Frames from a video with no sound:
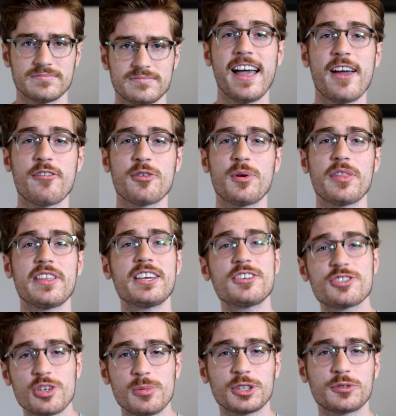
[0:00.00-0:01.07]
Hey everyone, thank you
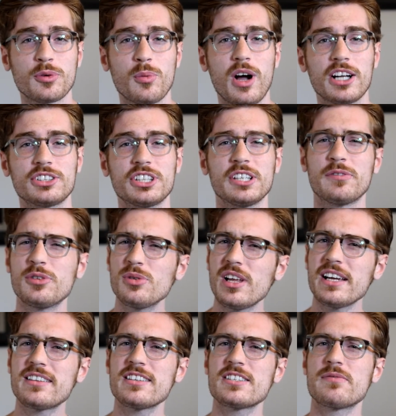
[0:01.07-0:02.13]
so much for watching. If you
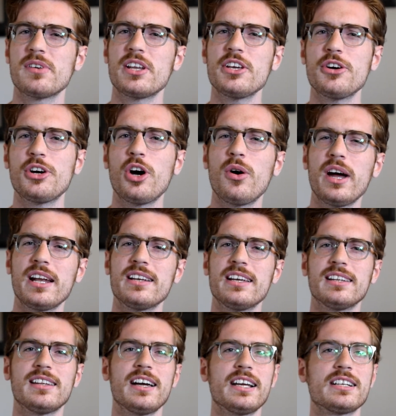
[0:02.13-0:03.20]
like this video, go ahead and
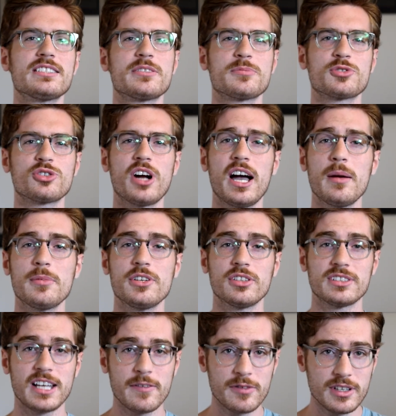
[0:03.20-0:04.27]
hit like and subscribe, and you'll
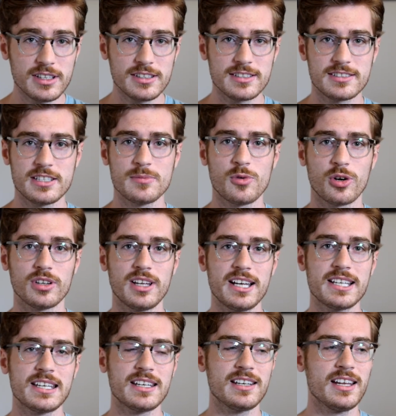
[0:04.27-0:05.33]
definitely see more
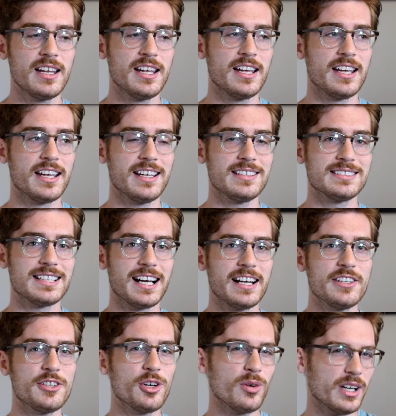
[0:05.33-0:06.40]
like it. And
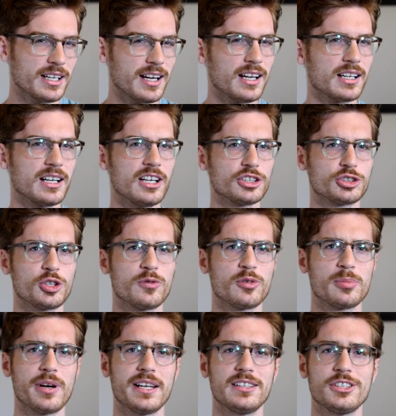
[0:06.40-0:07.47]
I know I kind of gushed over
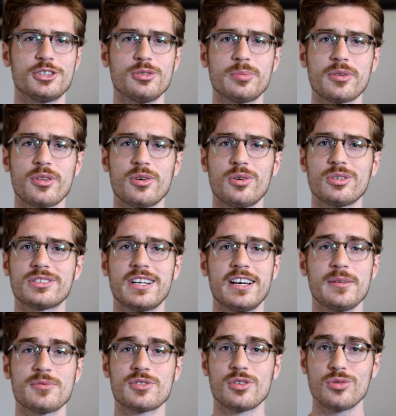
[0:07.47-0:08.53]
Bradley Cooper the whole
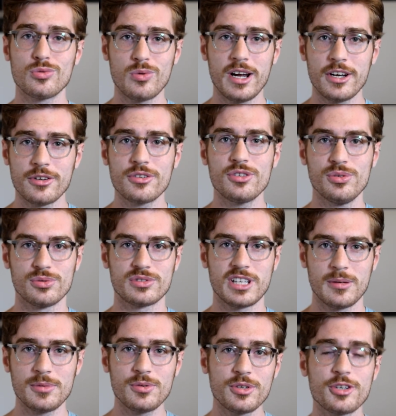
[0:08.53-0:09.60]
time, so why don't you?
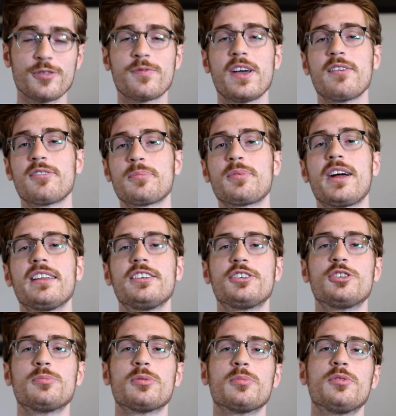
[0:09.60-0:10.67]
Tell me what your favorite Bradley
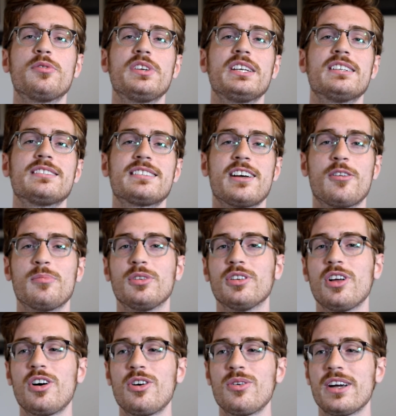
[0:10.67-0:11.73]
Cooper movie is down
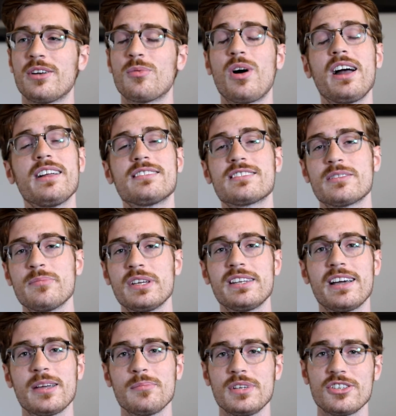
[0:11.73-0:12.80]
below, and why it's The
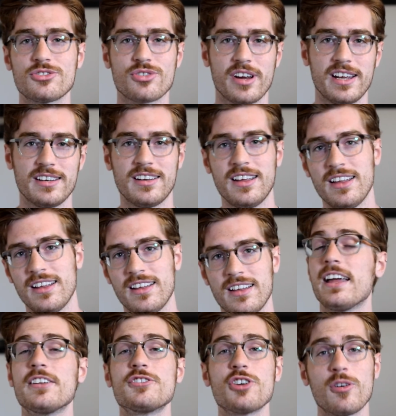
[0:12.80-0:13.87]
Midnight Meat Train.
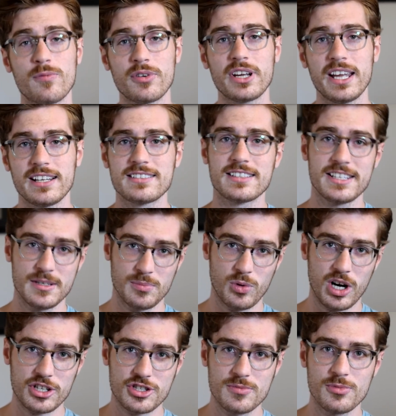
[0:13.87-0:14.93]
And don't forget to keep
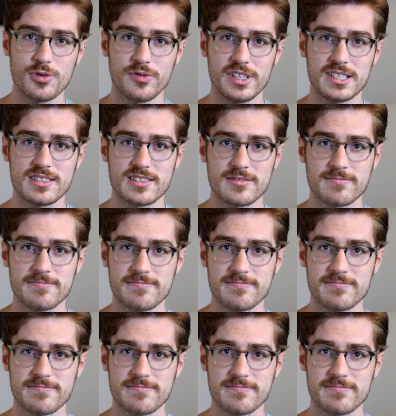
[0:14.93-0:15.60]
watching movies.